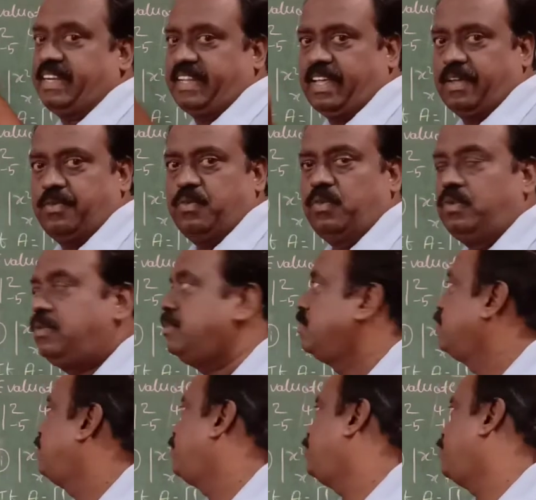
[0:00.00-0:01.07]
A.
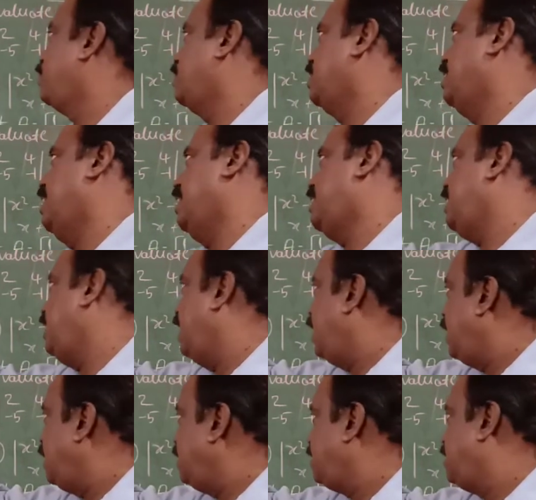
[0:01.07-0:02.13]
That
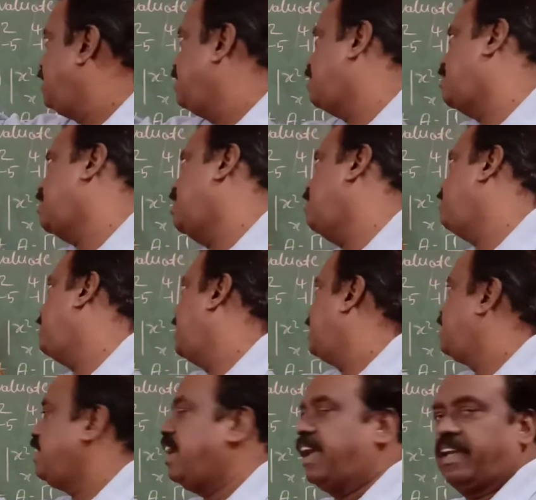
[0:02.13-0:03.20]
A is itself det
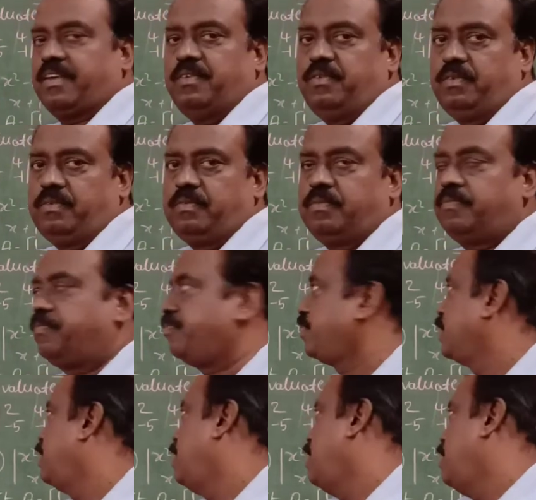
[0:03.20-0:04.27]
A.
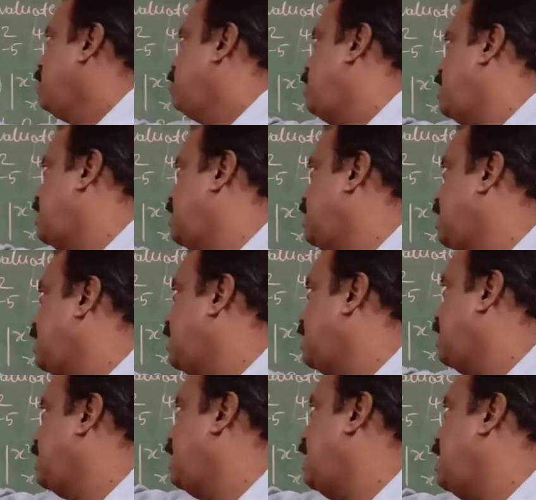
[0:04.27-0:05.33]
But that
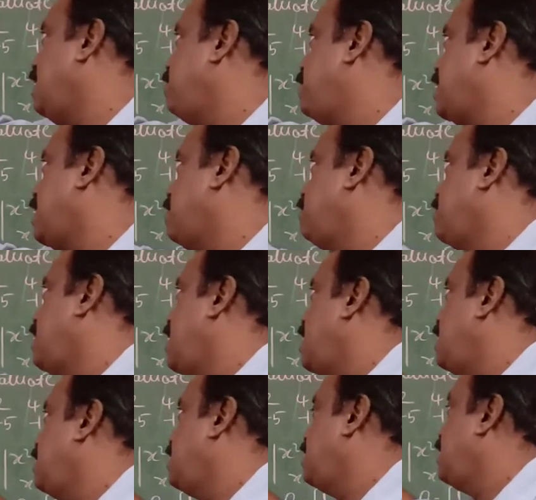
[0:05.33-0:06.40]
K becomes
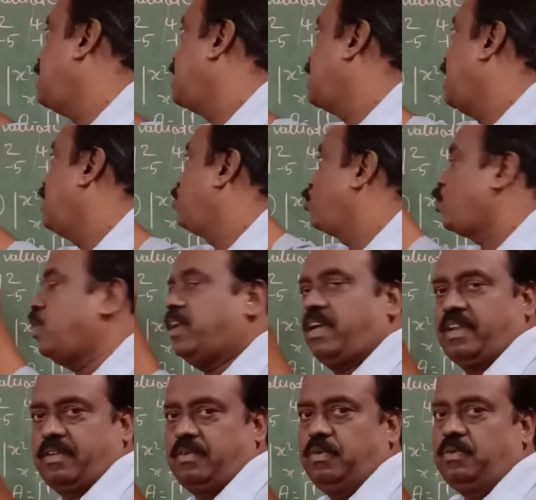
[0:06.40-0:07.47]
as K
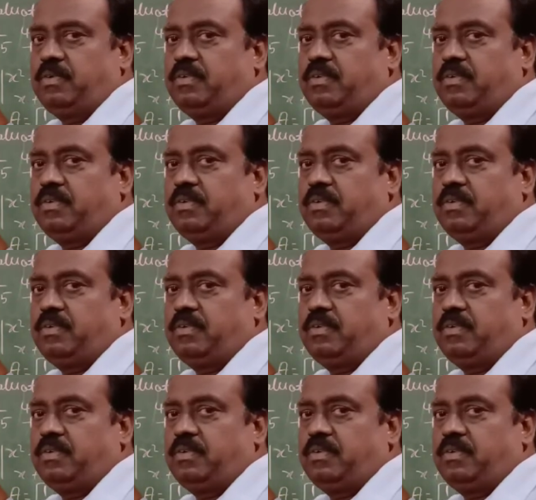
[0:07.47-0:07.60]
square.